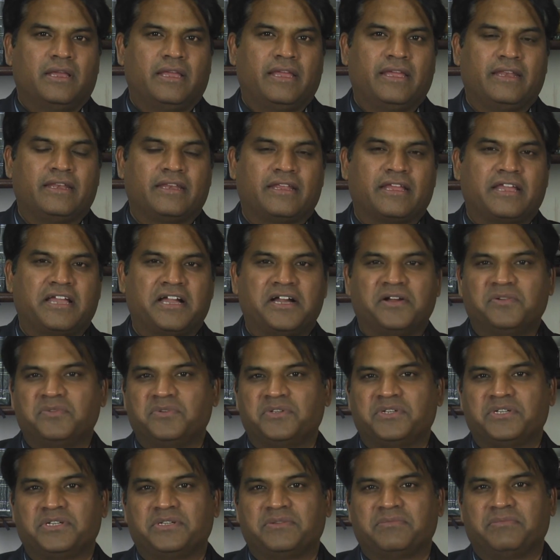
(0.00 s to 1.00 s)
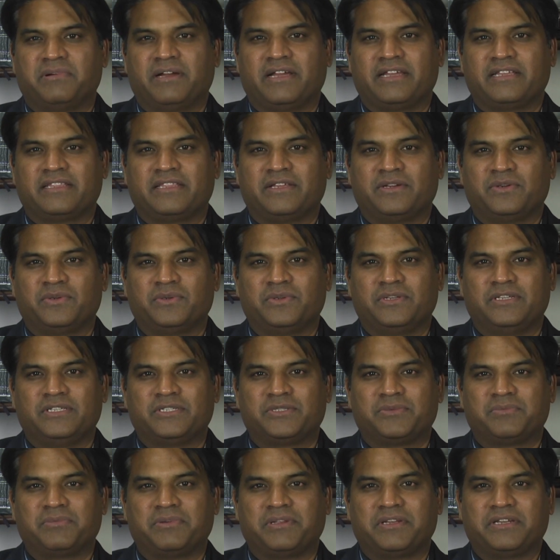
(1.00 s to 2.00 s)
encountered by the Holy
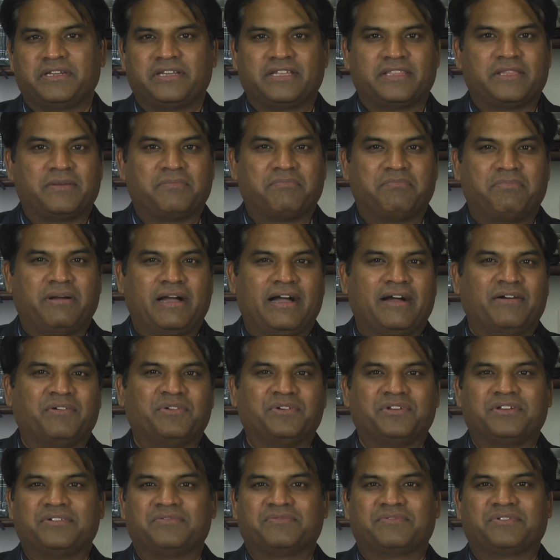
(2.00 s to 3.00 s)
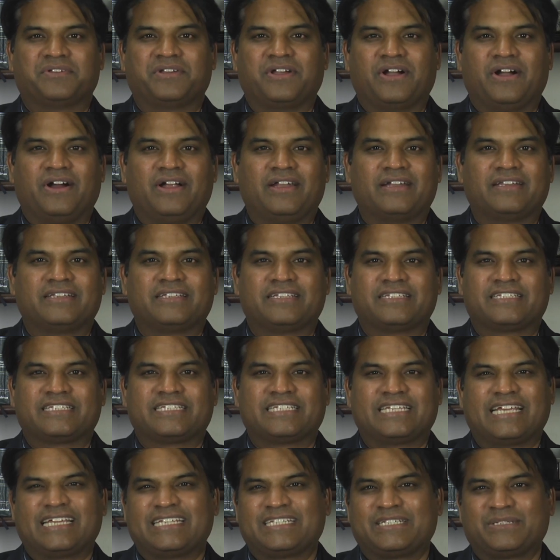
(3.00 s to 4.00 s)
Spirit, and the power of God
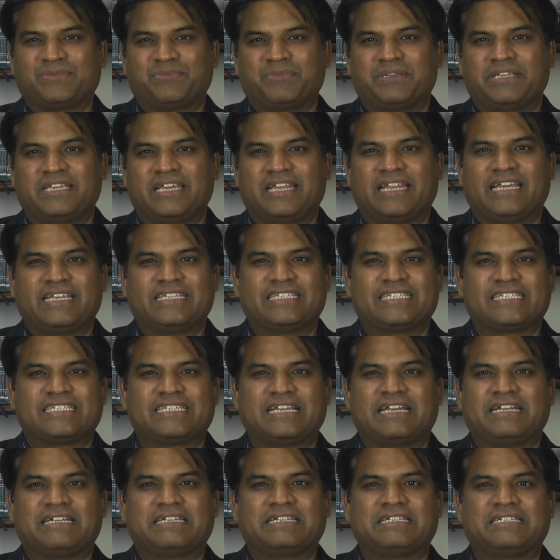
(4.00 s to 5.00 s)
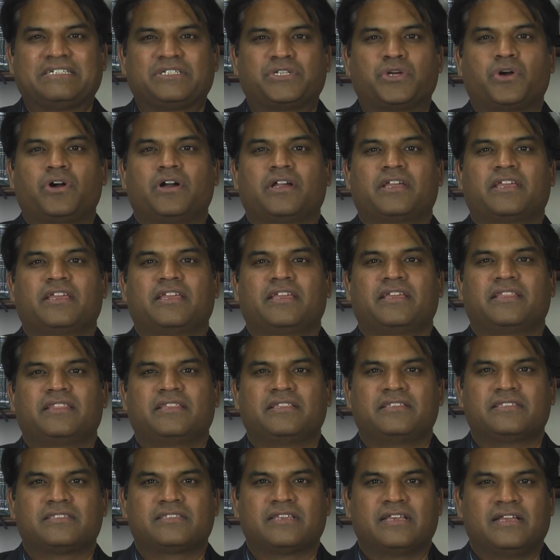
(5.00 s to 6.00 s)
just touched me, and I started talking in
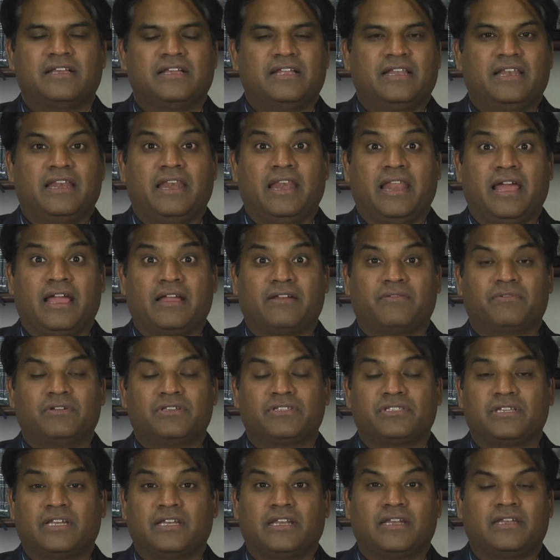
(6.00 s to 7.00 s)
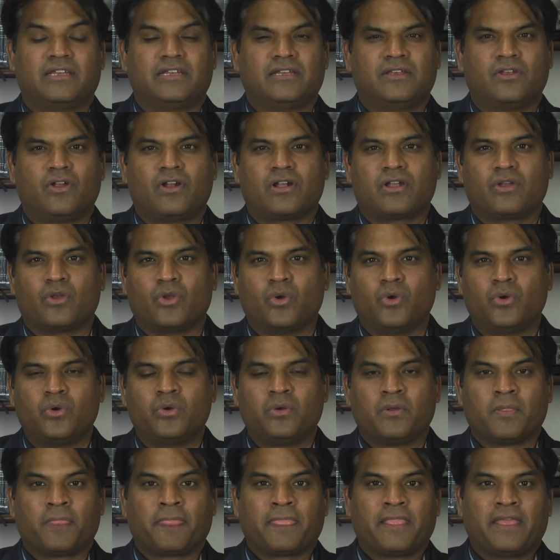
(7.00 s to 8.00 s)
this language that I did not
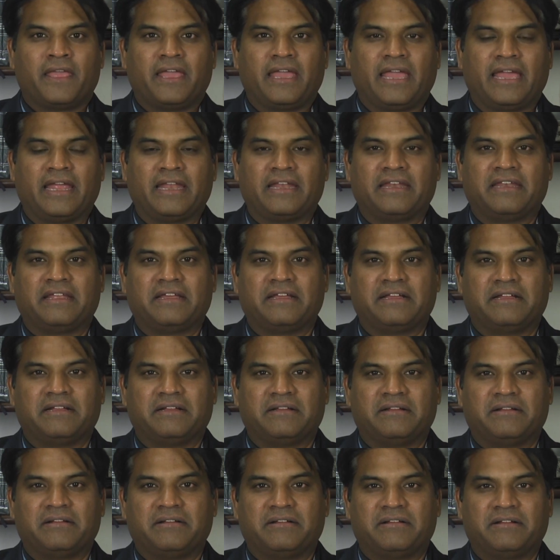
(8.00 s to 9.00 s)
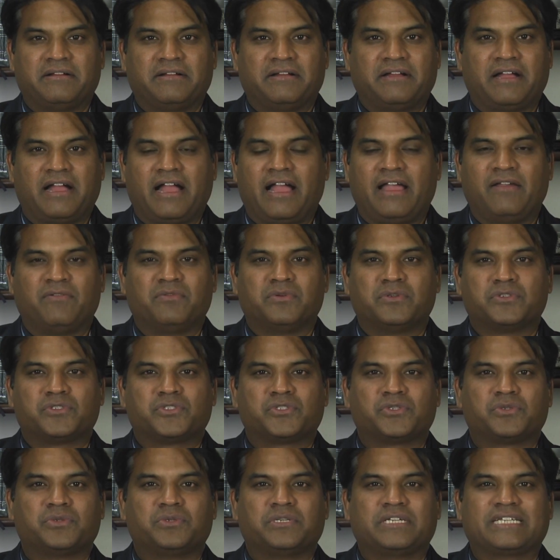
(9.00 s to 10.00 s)
know, and I was
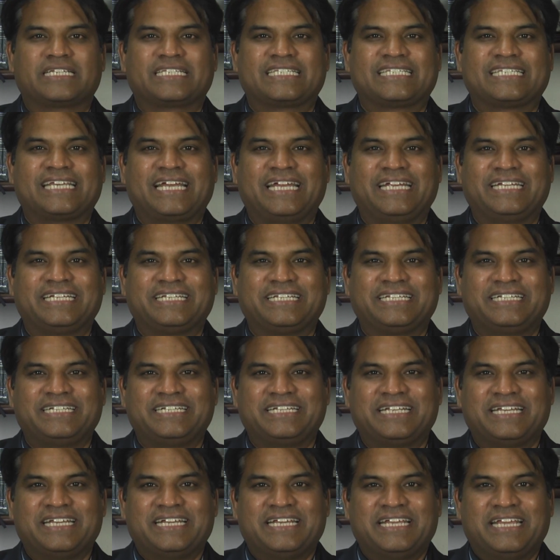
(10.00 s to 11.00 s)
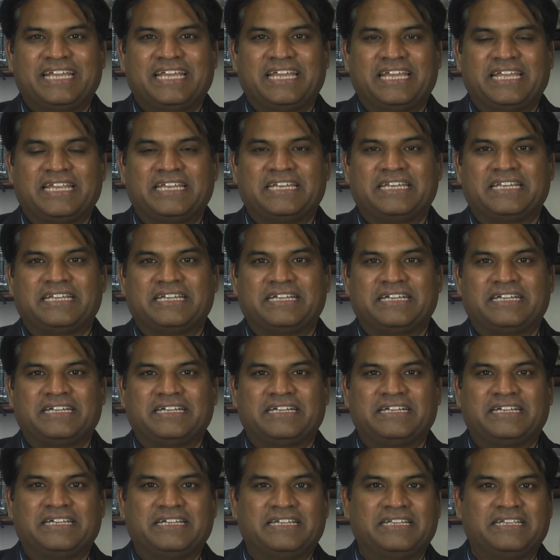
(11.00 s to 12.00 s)
so excited, and
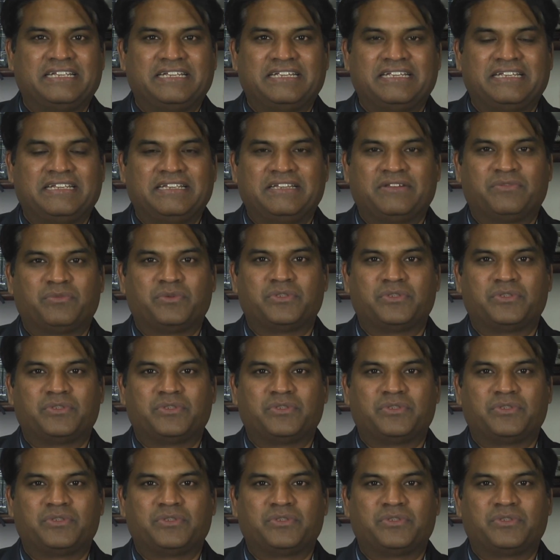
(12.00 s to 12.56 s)
it